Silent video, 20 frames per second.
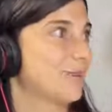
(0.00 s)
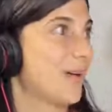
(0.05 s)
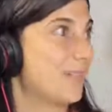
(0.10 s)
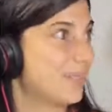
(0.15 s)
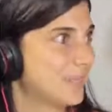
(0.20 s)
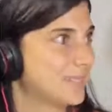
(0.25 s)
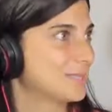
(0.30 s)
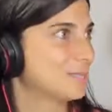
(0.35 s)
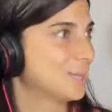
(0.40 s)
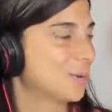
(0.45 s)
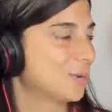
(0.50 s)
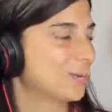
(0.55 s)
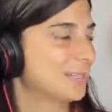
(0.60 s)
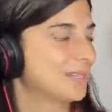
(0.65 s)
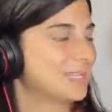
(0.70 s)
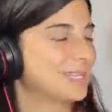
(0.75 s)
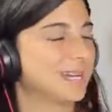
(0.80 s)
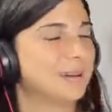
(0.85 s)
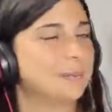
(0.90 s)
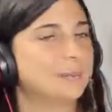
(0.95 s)
at this moment
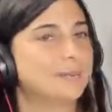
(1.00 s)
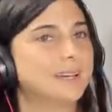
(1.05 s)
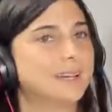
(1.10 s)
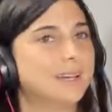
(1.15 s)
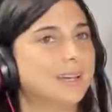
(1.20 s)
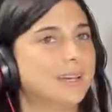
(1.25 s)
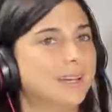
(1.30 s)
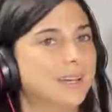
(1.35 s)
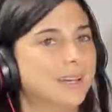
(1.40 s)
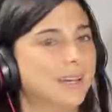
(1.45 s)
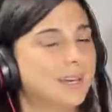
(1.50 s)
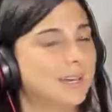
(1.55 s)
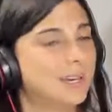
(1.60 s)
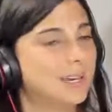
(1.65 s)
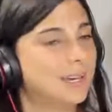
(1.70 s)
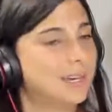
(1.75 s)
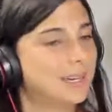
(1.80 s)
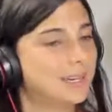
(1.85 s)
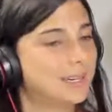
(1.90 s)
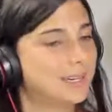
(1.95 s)
in time.
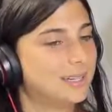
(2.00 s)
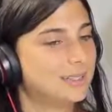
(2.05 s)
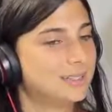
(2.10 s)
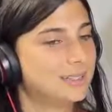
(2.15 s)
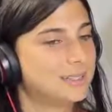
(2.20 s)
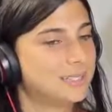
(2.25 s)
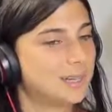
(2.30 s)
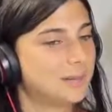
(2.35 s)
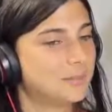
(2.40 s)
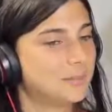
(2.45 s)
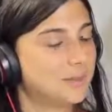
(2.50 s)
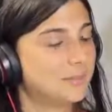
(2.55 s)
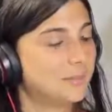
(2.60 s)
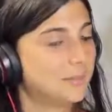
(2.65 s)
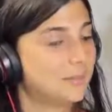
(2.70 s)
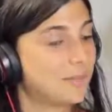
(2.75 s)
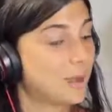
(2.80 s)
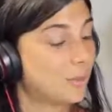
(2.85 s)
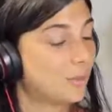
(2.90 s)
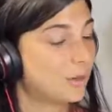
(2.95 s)
And if
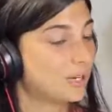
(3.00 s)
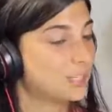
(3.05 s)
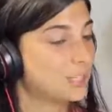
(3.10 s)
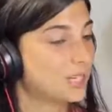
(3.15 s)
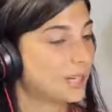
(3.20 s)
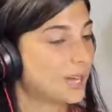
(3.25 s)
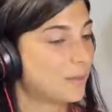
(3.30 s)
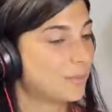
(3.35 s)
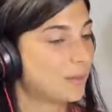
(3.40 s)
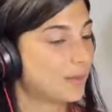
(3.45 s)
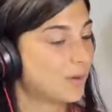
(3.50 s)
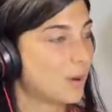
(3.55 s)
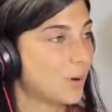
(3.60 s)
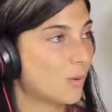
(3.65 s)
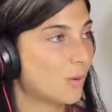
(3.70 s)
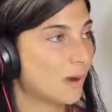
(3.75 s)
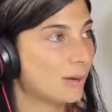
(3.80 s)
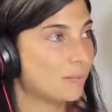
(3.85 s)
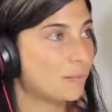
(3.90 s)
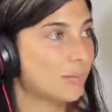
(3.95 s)
they want to check out my
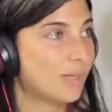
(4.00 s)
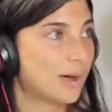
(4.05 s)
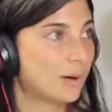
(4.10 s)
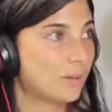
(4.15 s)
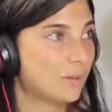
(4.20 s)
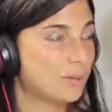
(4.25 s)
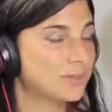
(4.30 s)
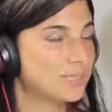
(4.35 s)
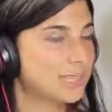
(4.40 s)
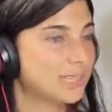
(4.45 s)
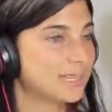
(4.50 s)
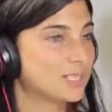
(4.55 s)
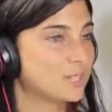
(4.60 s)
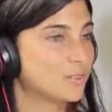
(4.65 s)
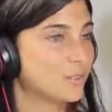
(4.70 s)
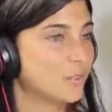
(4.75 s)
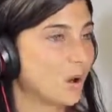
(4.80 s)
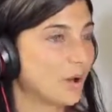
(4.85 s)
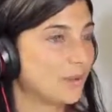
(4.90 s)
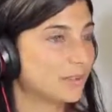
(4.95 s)
co-op, that website is
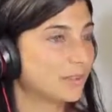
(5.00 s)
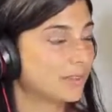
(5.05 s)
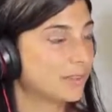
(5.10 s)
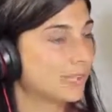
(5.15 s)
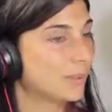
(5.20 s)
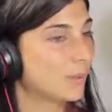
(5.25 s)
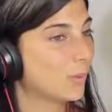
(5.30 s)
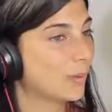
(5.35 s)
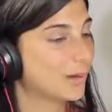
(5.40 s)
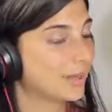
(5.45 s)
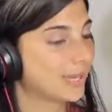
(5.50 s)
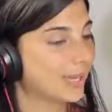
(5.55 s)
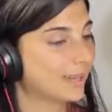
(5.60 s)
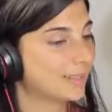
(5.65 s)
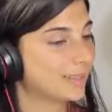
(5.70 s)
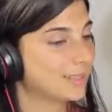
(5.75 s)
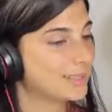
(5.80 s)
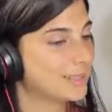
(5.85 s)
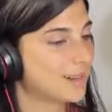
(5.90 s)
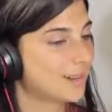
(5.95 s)

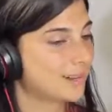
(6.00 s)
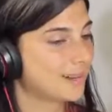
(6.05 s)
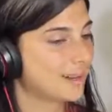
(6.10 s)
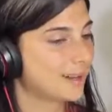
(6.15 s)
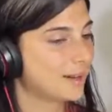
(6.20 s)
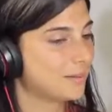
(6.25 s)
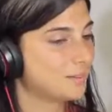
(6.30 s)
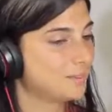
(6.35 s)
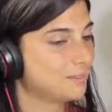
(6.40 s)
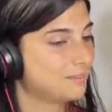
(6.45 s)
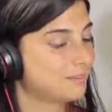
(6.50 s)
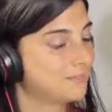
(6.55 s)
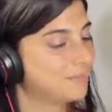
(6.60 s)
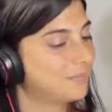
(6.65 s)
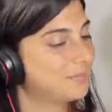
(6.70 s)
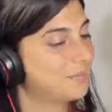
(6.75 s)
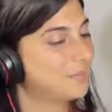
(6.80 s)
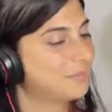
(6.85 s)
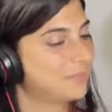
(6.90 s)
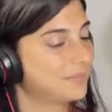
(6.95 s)
rawfullyorganic.com.
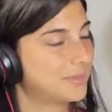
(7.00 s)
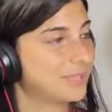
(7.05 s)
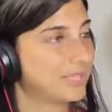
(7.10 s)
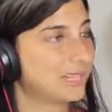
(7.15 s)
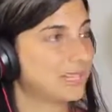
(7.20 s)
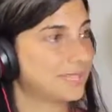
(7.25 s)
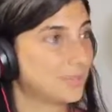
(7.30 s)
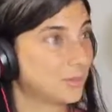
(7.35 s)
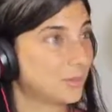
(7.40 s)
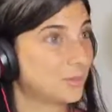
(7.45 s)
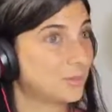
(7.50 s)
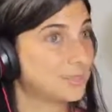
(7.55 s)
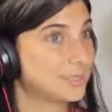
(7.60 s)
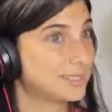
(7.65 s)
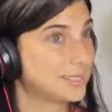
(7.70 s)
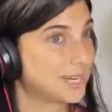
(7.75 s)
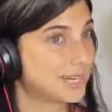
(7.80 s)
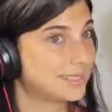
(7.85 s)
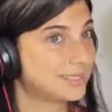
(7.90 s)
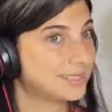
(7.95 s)
But that's local to
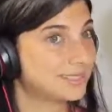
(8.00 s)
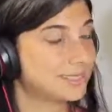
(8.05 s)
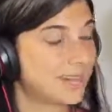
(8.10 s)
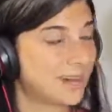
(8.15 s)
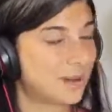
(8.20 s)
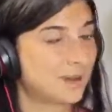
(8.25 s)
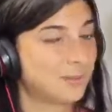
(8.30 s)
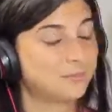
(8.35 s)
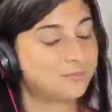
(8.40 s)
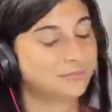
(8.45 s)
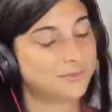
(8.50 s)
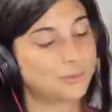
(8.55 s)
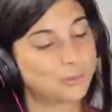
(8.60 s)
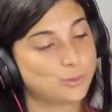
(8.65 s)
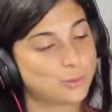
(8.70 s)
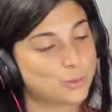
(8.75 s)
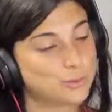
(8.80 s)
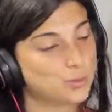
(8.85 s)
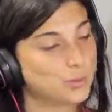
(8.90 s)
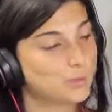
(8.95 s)
Texas now. Who
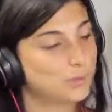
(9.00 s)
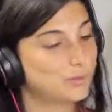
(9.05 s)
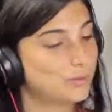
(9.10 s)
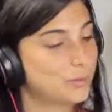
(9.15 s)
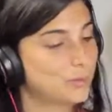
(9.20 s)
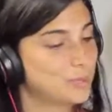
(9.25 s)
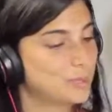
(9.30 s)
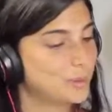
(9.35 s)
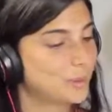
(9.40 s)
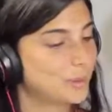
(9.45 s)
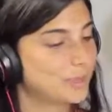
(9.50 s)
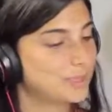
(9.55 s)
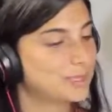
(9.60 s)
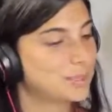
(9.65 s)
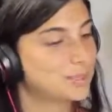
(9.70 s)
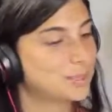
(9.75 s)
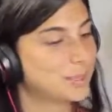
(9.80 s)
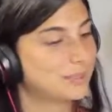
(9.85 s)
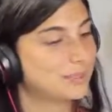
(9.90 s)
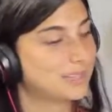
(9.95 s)
knows what the future
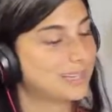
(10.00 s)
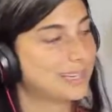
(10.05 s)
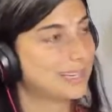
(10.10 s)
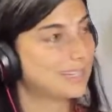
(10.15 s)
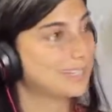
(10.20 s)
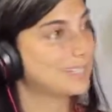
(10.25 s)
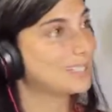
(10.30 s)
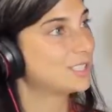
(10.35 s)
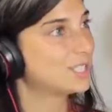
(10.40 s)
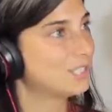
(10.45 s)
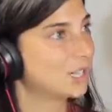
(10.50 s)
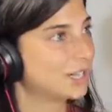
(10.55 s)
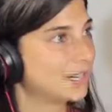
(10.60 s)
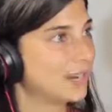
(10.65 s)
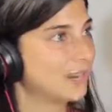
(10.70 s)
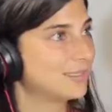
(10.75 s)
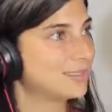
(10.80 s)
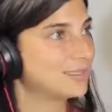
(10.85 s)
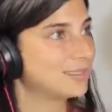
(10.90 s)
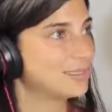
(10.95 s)
brings, but they can at least check it
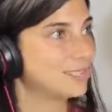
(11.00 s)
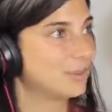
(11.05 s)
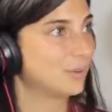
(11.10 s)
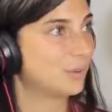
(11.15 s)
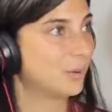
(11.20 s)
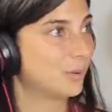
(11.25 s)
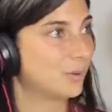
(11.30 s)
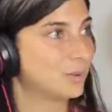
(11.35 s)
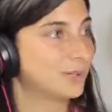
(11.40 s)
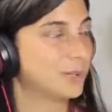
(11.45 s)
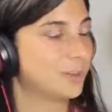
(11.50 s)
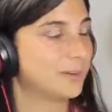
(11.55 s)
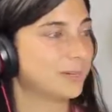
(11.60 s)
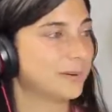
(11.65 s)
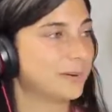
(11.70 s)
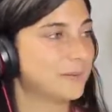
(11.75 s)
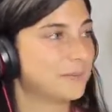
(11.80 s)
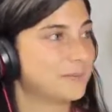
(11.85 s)
out and see what we're doing there.